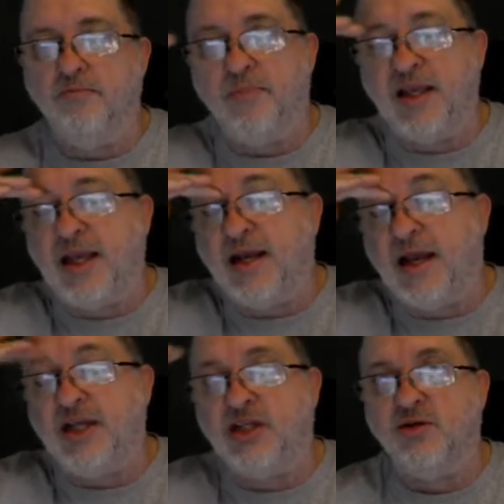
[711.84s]
BK
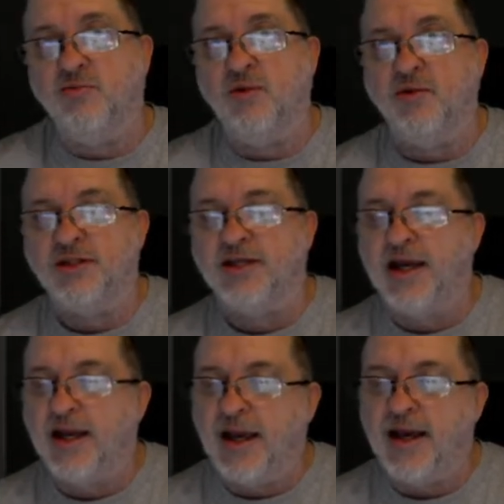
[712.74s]
Nation
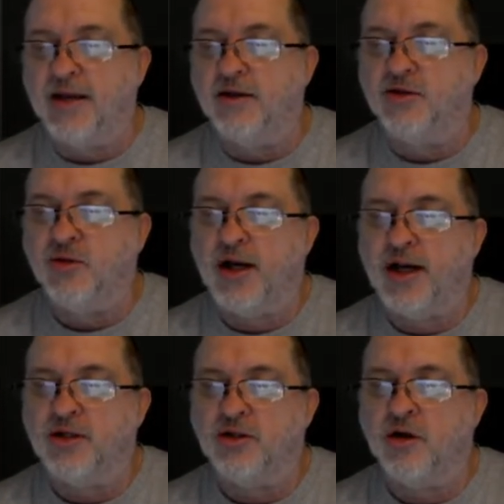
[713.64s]
decided to add a
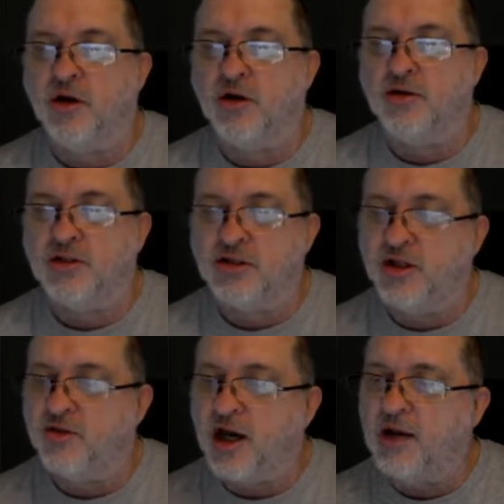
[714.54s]
train to hers, and she
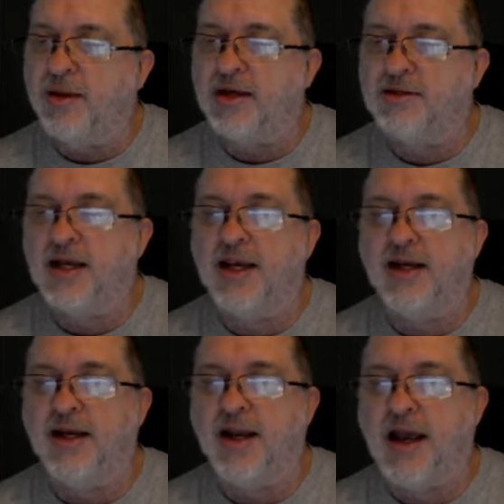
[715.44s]
thought about
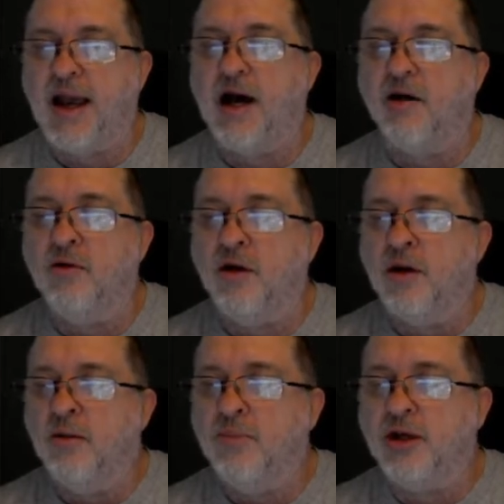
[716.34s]
taking it out
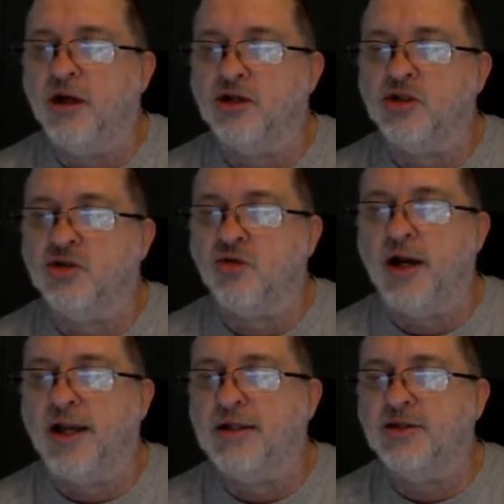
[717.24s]
because
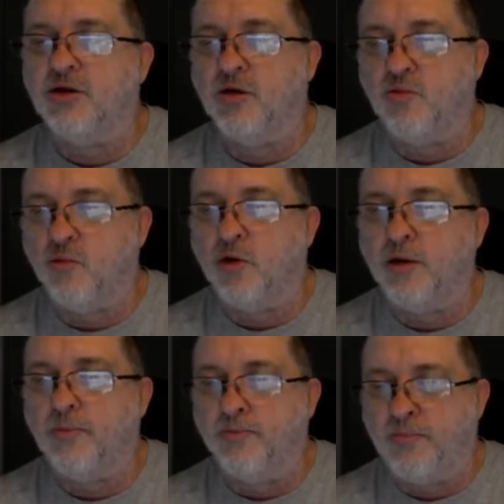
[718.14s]
trains are a
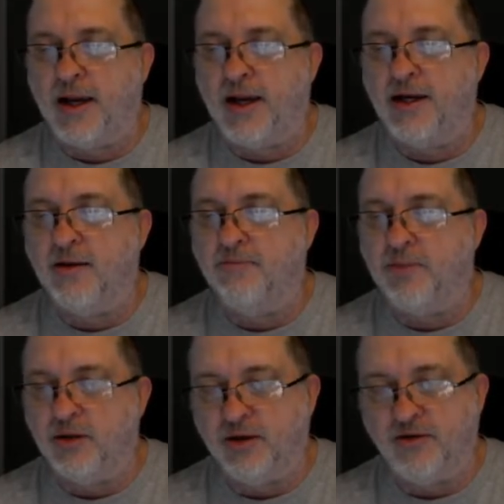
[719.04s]
royal pain in the
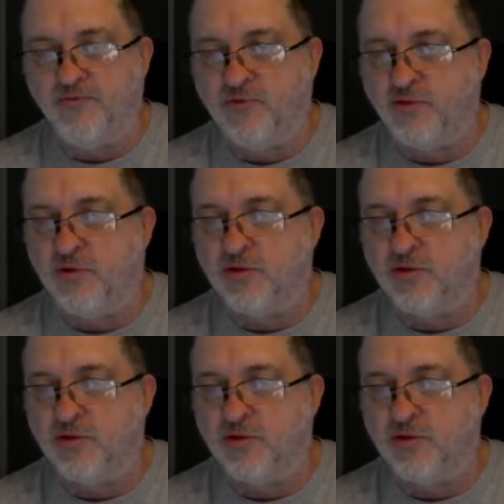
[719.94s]
booty for